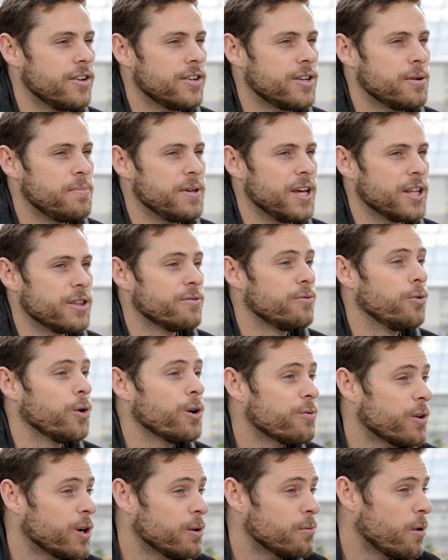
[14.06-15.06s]
to be at the
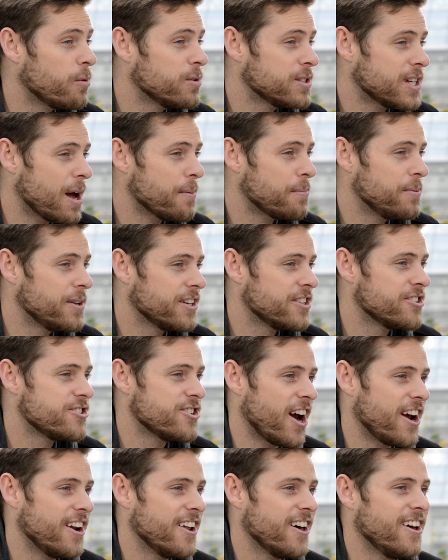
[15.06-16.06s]
forefront of what was happening in
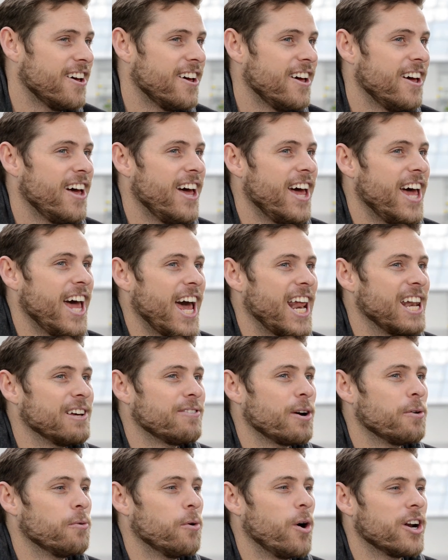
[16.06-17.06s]
China, and
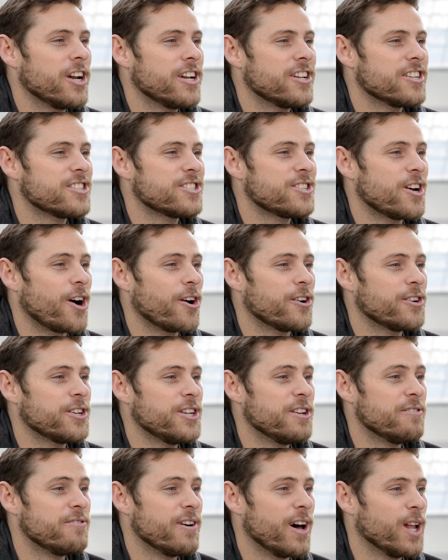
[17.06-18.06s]
if I wanted to start to
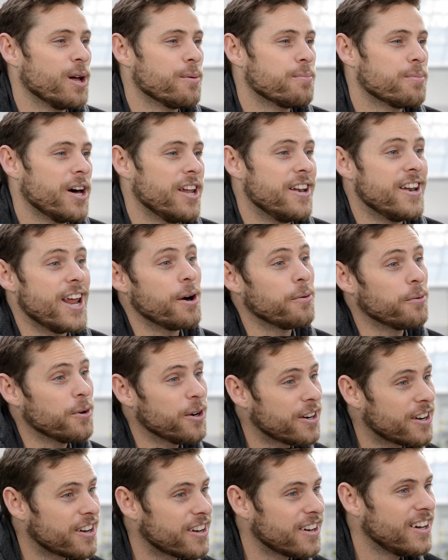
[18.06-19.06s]
develop a
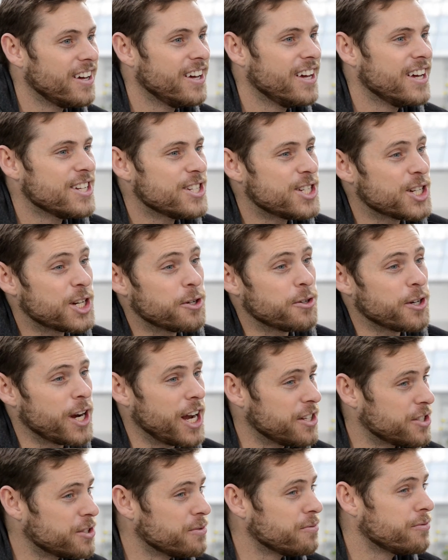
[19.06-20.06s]
network to
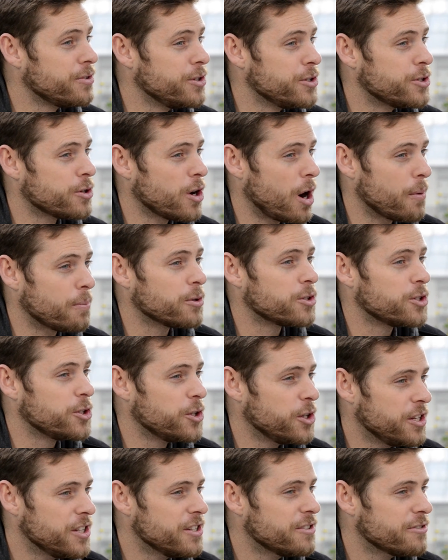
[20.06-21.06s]
create some future
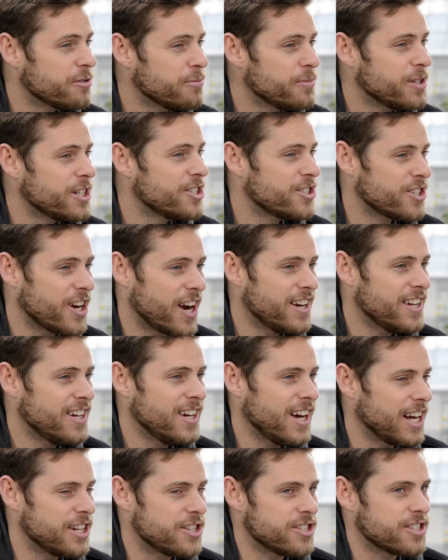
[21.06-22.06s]
opportunities for me in
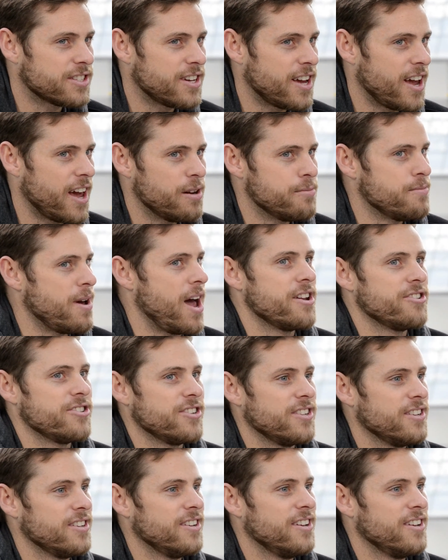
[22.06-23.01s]
China, I just can't imagine